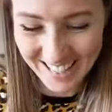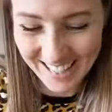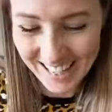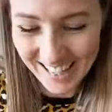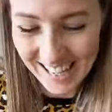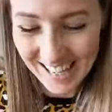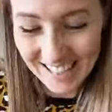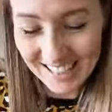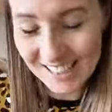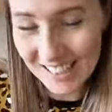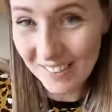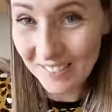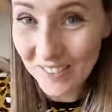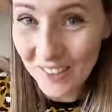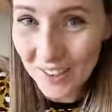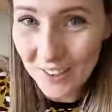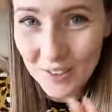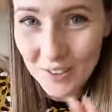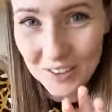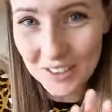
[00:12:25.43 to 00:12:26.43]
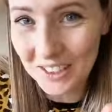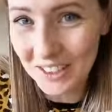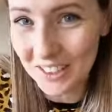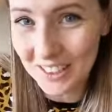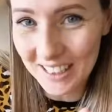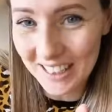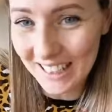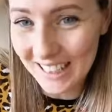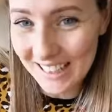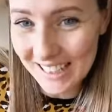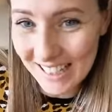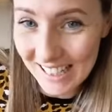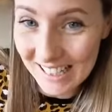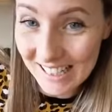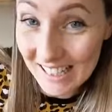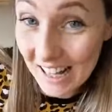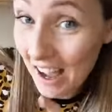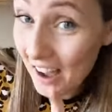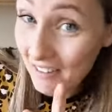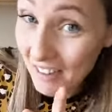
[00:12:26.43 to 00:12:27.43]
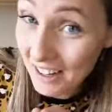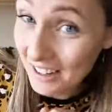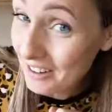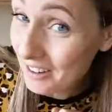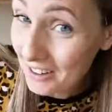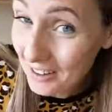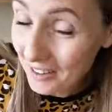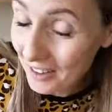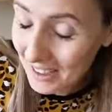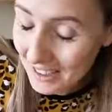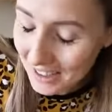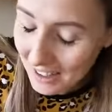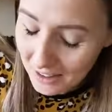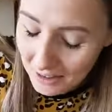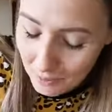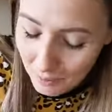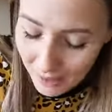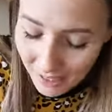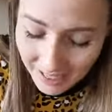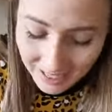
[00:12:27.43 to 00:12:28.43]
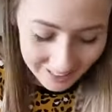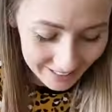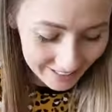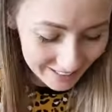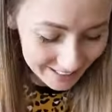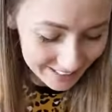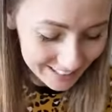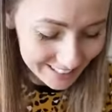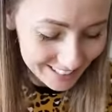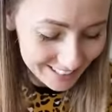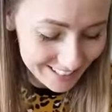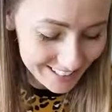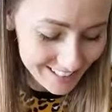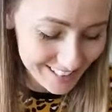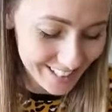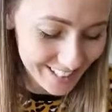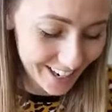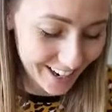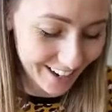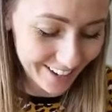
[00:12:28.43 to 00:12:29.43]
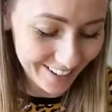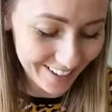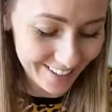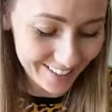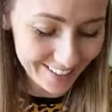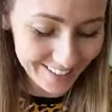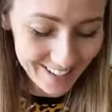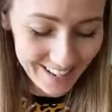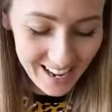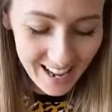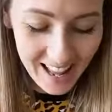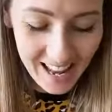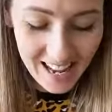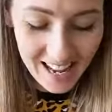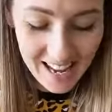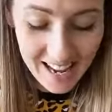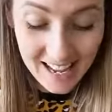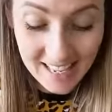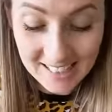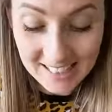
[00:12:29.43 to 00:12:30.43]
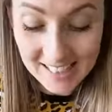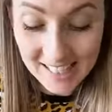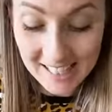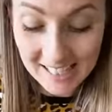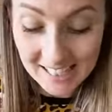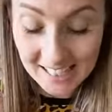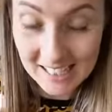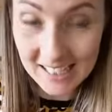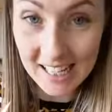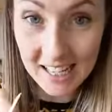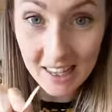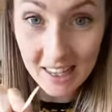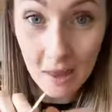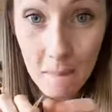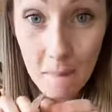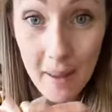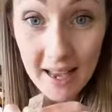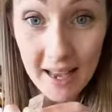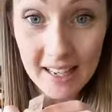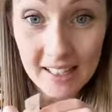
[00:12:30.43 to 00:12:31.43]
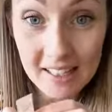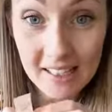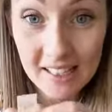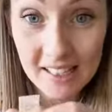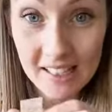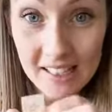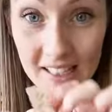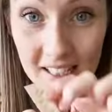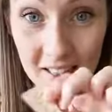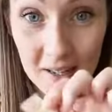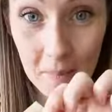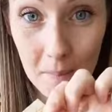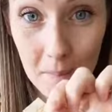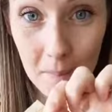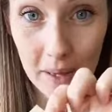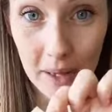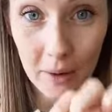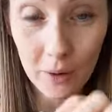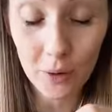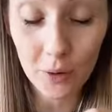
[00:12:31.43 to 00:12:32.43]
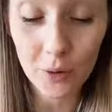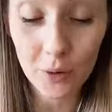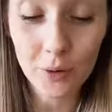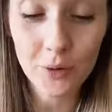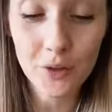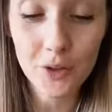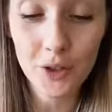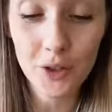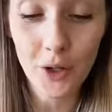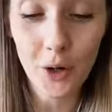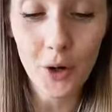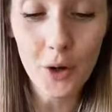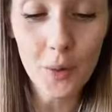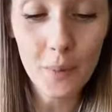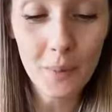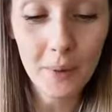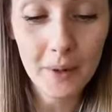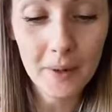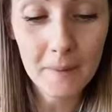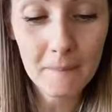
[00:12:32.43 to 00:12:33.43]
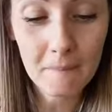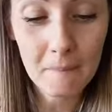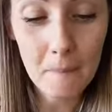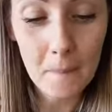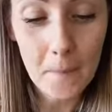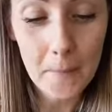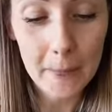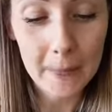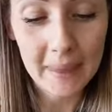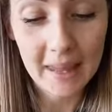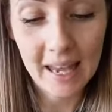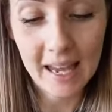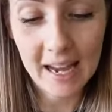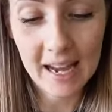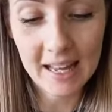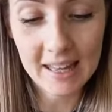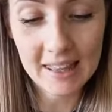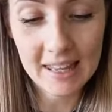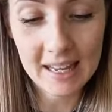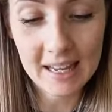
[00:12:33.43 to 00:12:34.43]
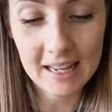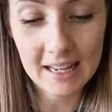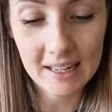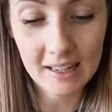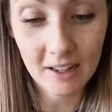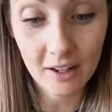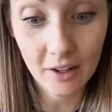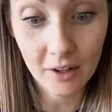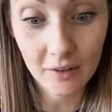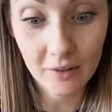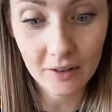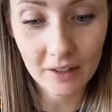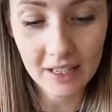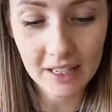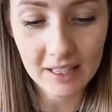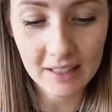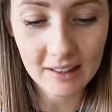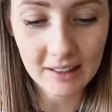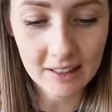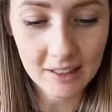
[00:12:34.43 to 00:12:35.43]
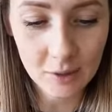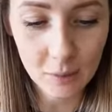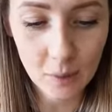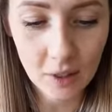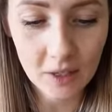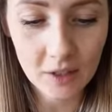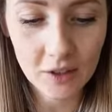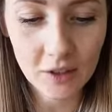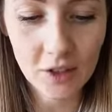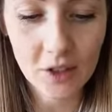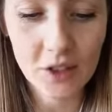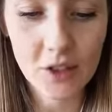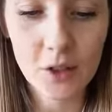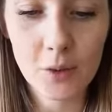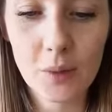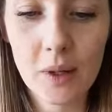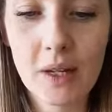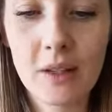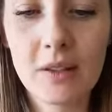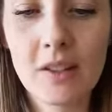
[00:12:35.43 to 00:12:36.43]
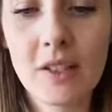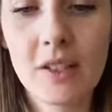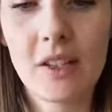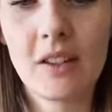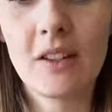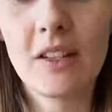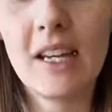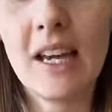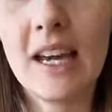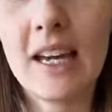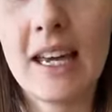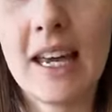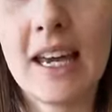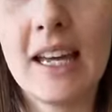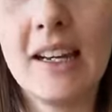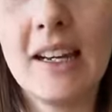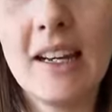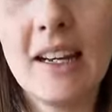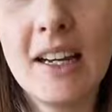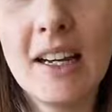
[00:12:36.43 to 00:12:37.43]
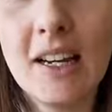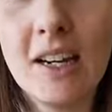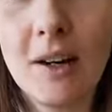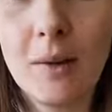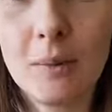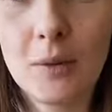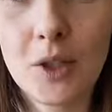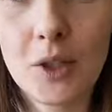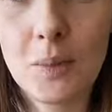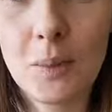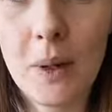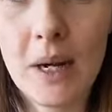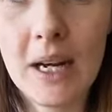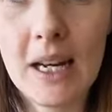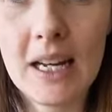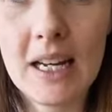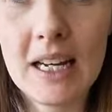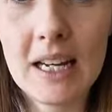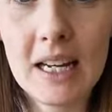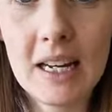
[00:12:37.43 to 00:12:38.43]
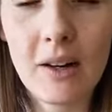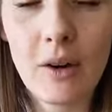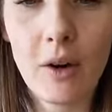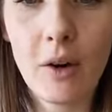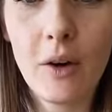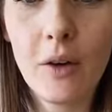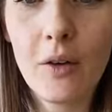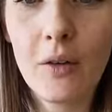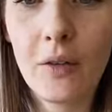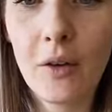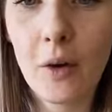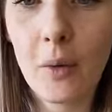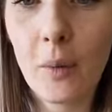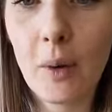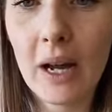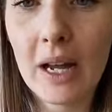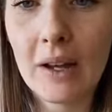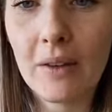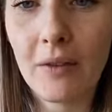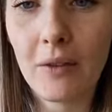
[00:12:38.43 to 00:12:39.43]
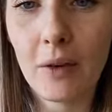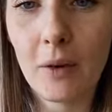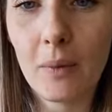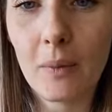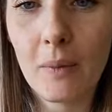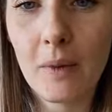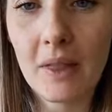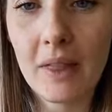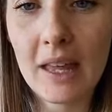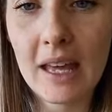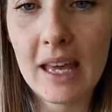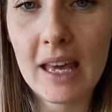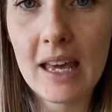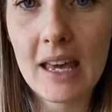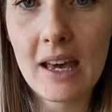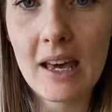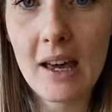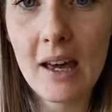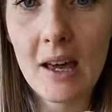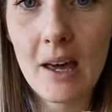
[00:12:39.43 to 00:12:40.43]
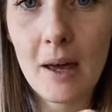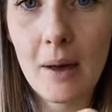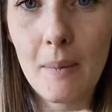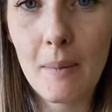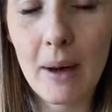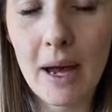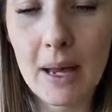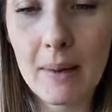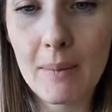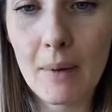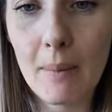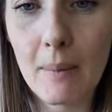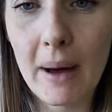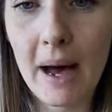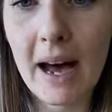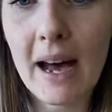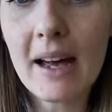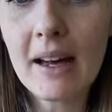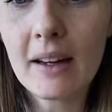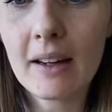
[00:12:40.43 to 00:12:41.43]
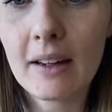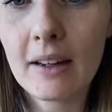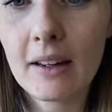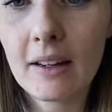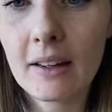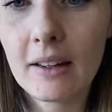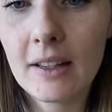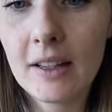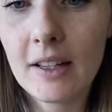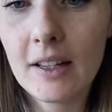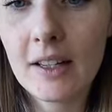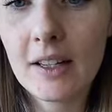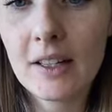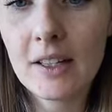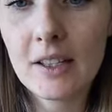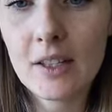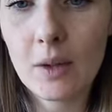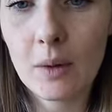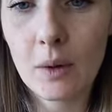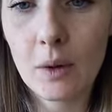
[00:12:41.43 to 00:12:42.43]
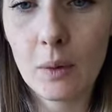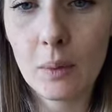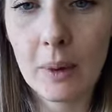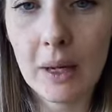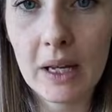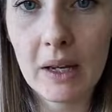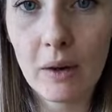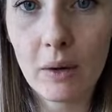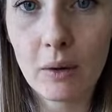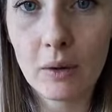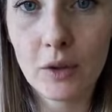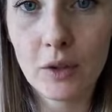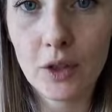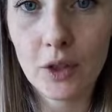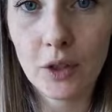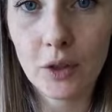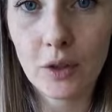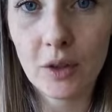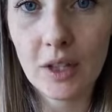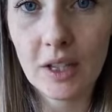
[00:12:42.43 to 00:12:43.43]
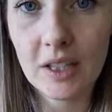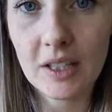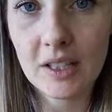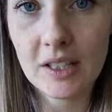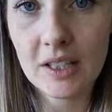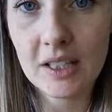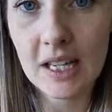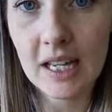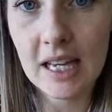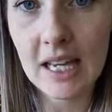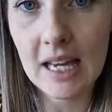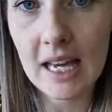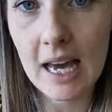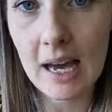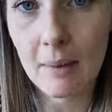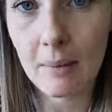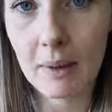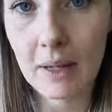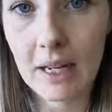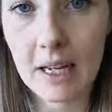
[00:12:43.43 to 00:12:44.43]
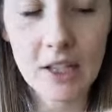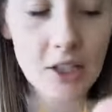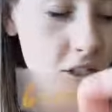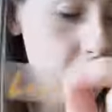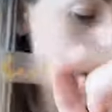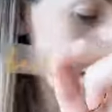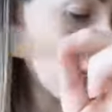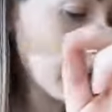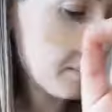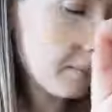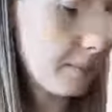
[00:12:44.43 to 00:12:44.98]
Sometimes when you're doing these things live, they don't always go to plan. So let's then stick the best bit on top, and then hopefully this works just as well. So yet again, I'm just peeling it off away from the paper back, so it will be onto the sticky application tape.